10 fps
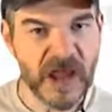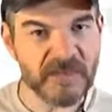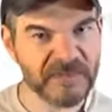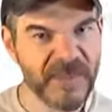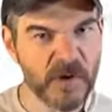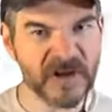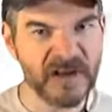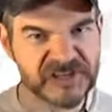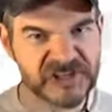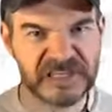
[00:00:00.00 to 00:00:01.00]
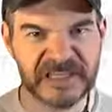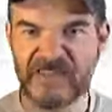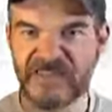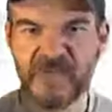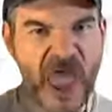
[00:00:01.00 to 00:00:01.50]
that their religion
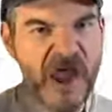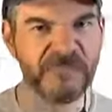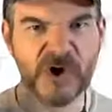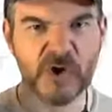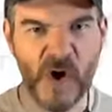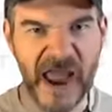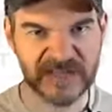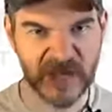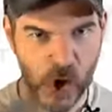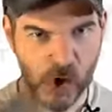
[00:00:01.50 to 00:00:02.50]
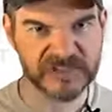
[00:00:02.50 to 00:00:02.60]
gave them every right to hold